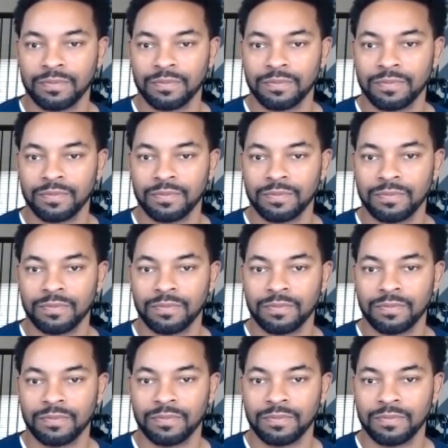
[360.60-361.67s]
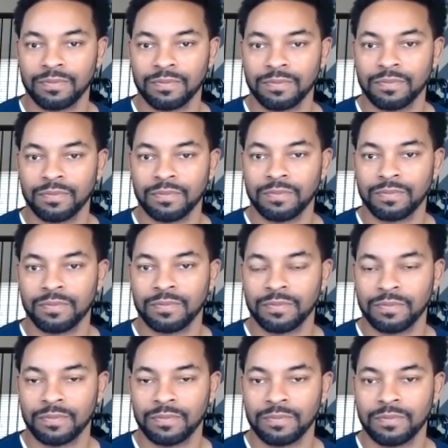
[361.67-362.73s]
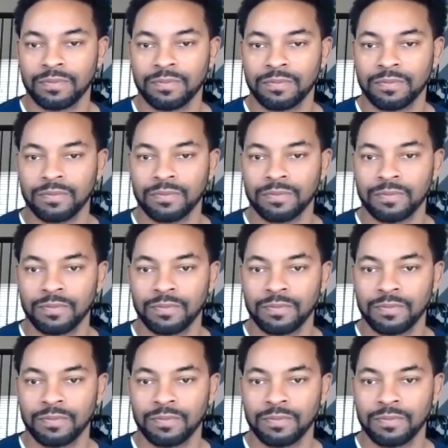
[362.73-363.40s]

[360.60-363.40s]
(silent)